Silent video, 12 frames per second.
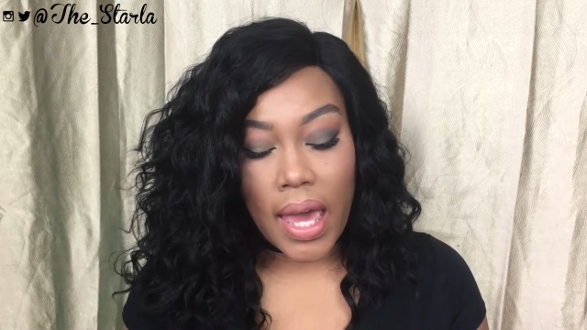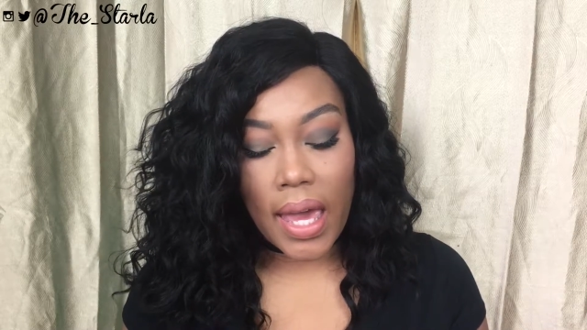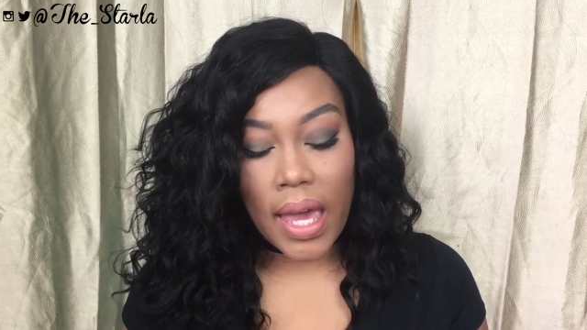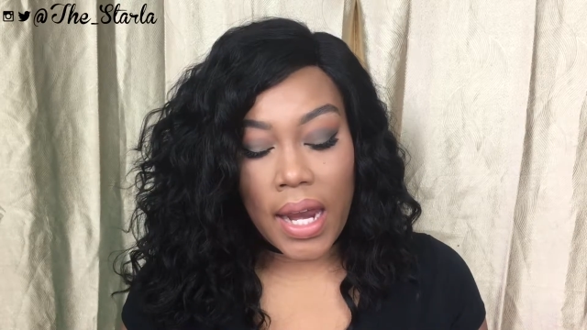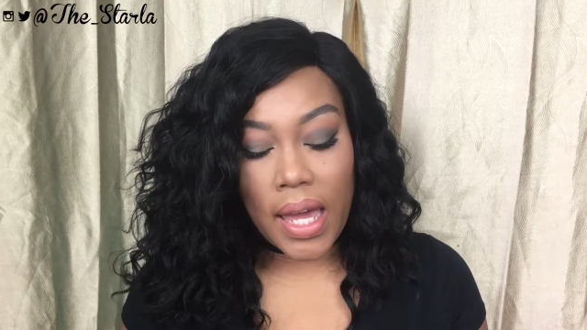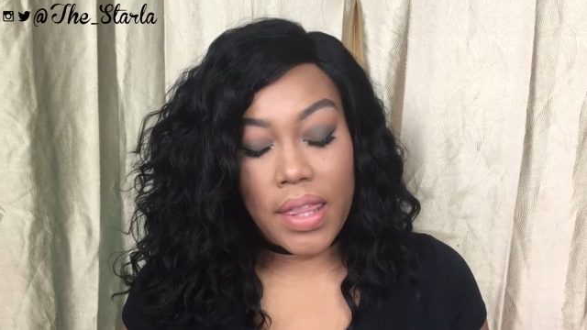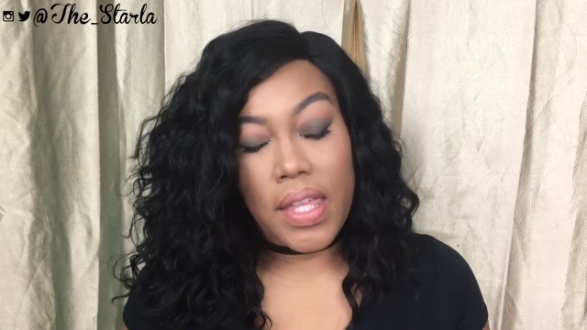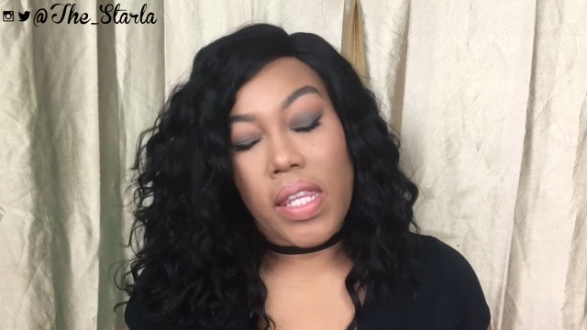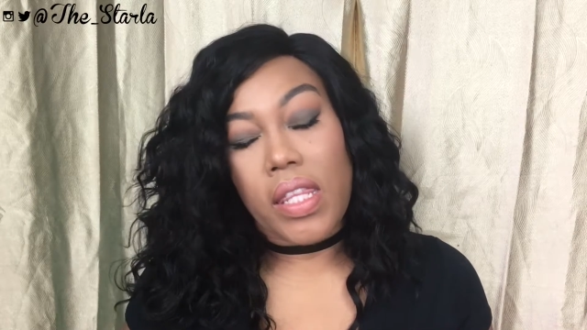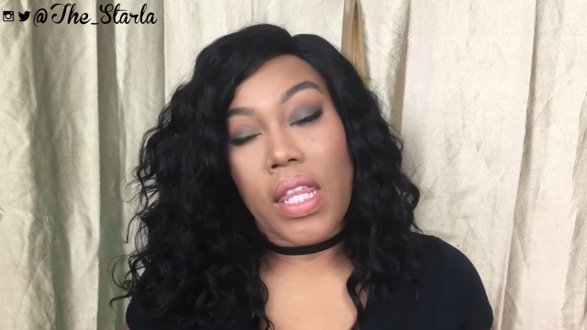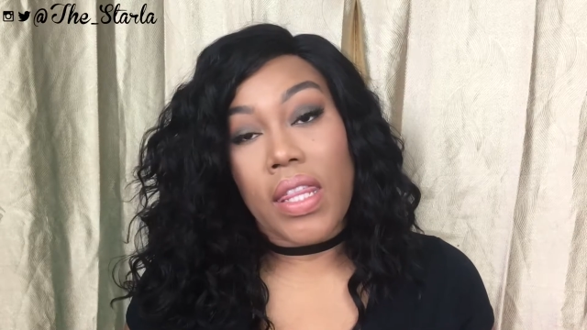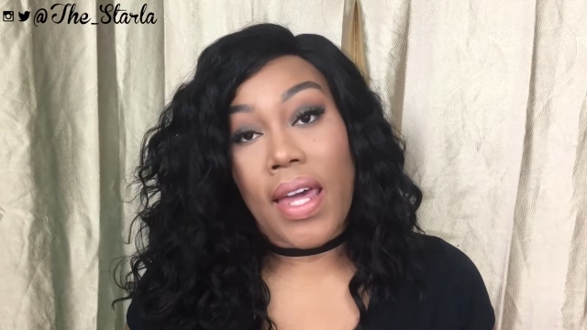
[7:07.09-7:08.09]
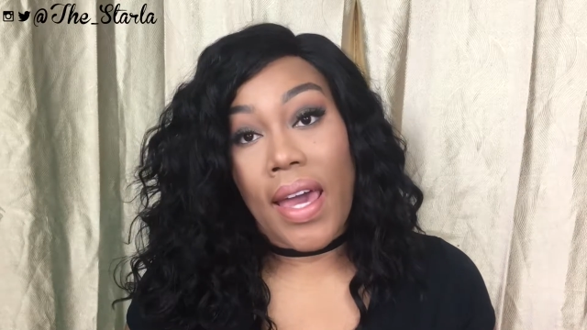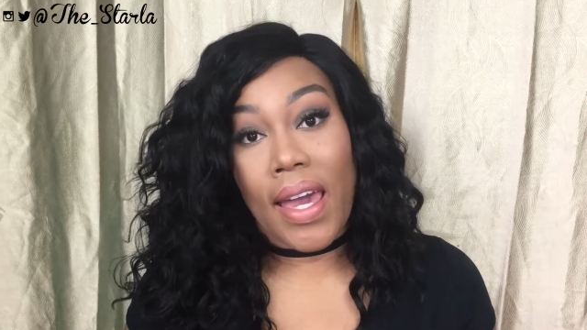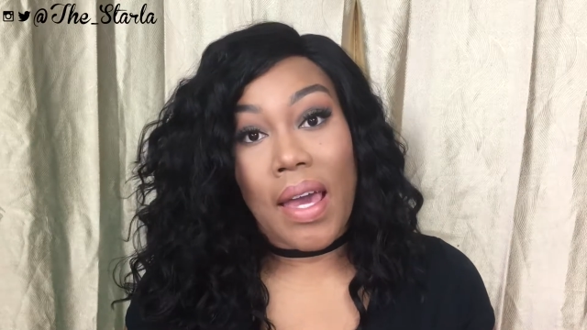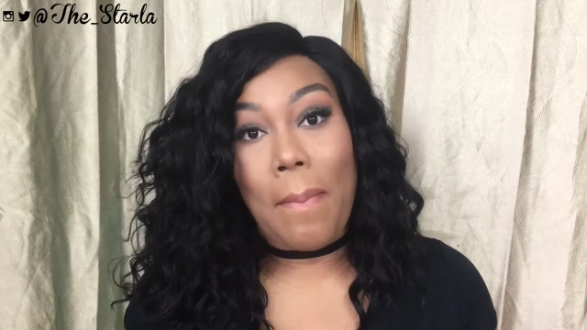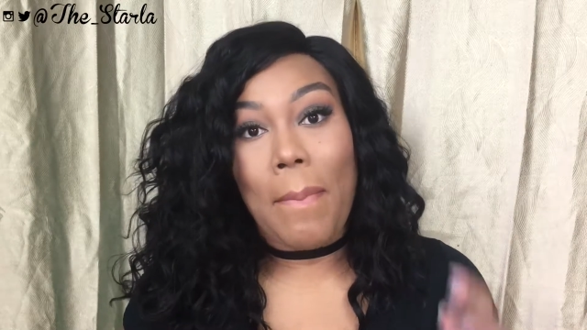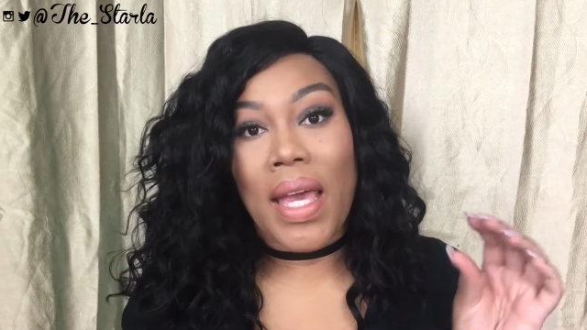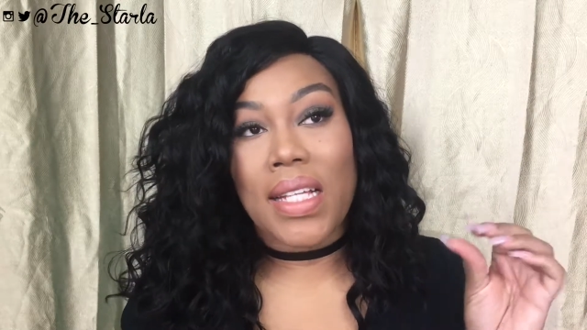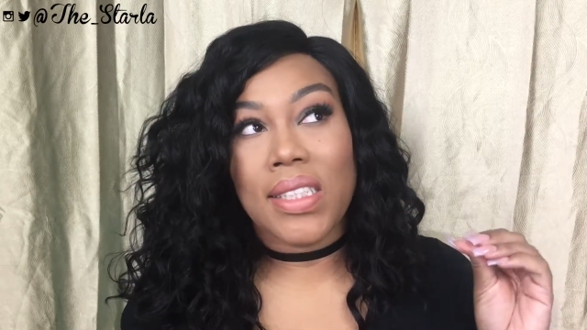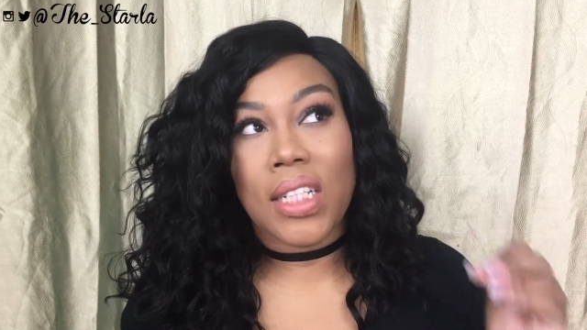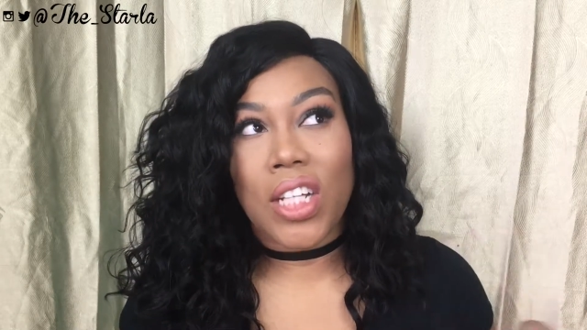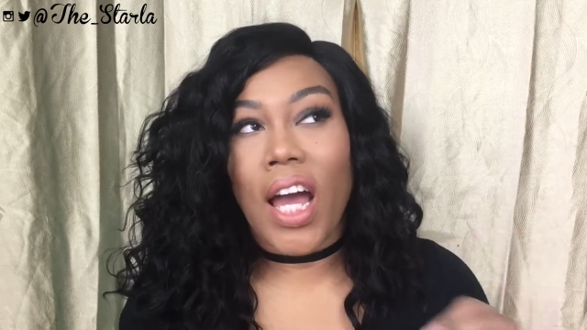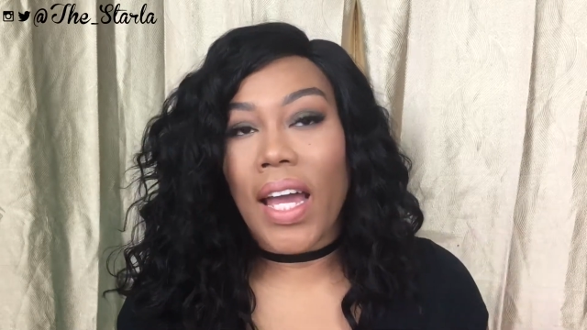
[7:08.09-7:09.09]
and I think that they make
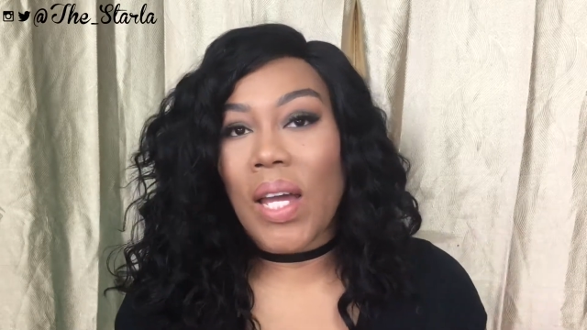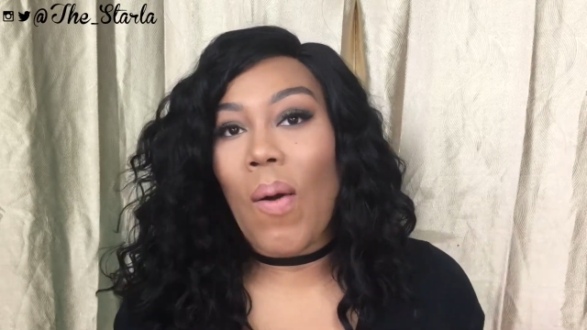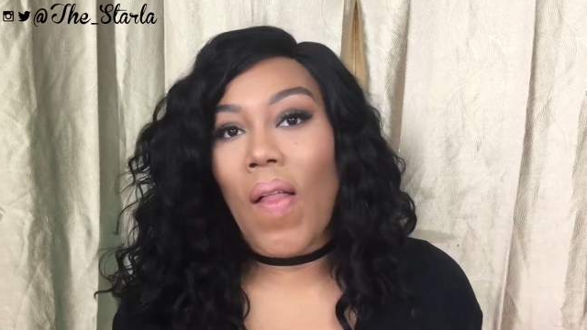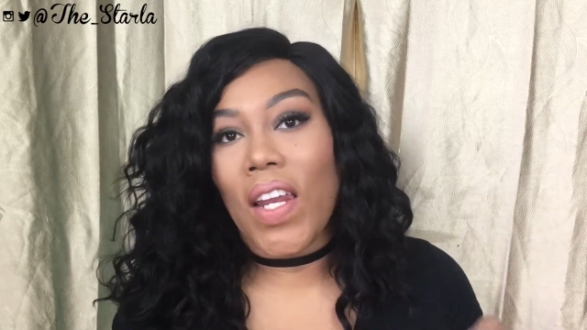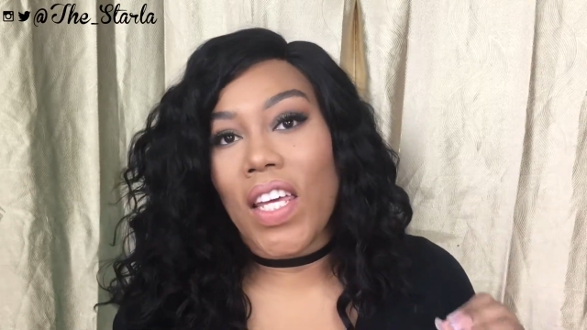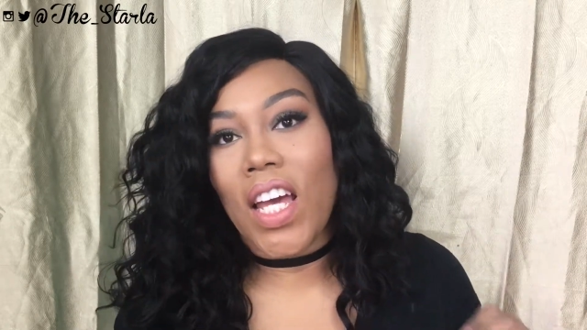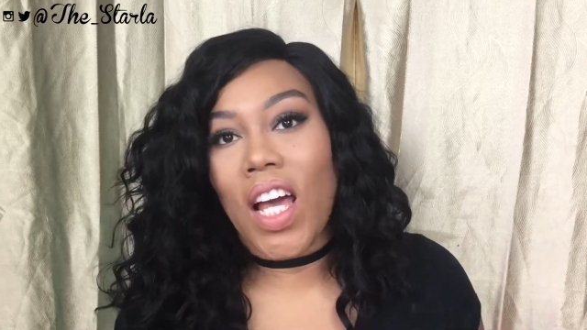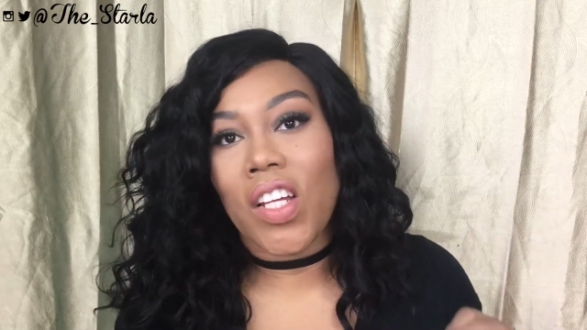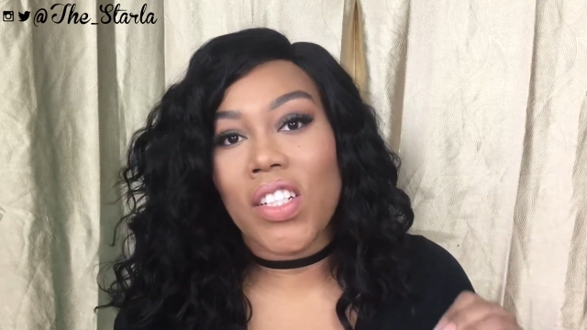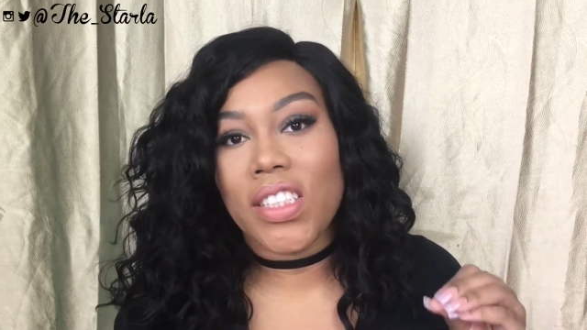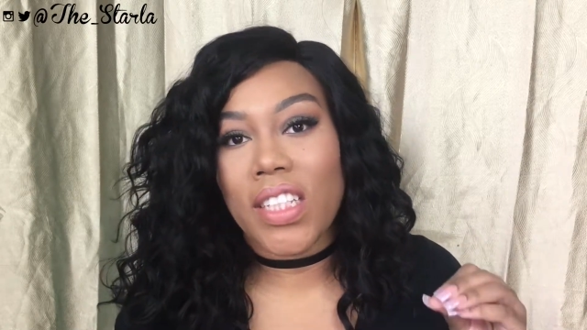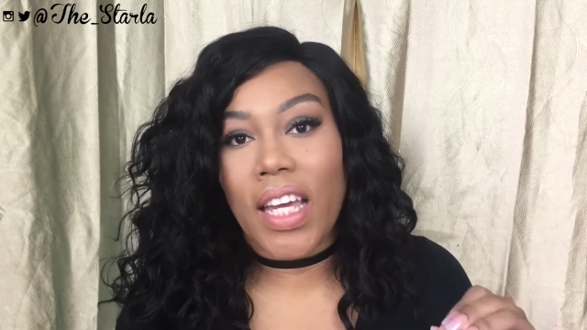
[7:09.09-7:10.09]
such high quality colors.